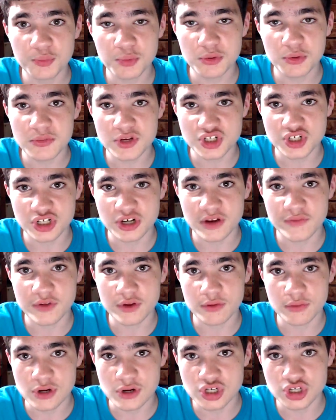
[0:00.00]
the permission of the
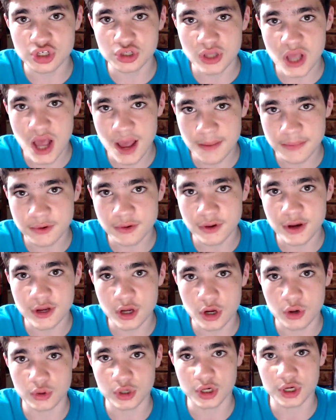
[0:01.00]
original copyright
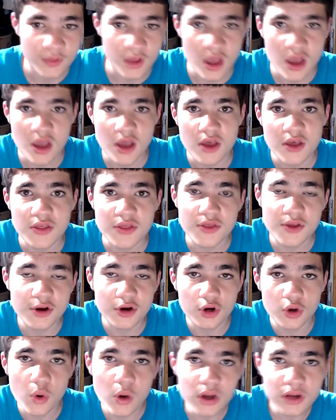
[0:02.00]
owner. There are
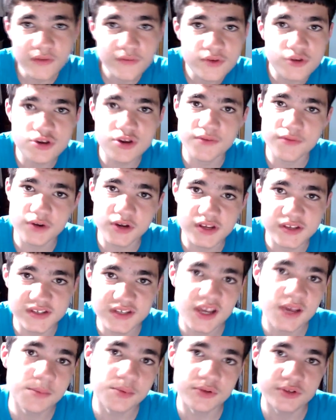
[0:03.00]
quite a few different
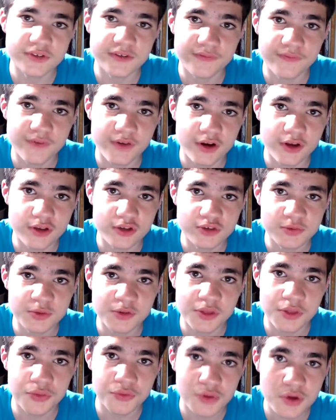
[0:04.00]
examples of fair use, but
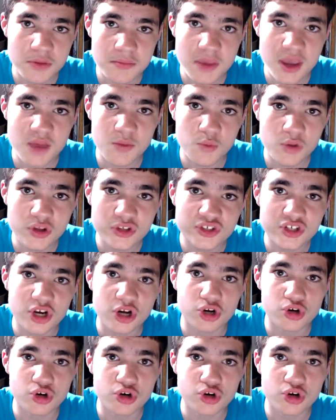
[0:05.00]
the three main ones are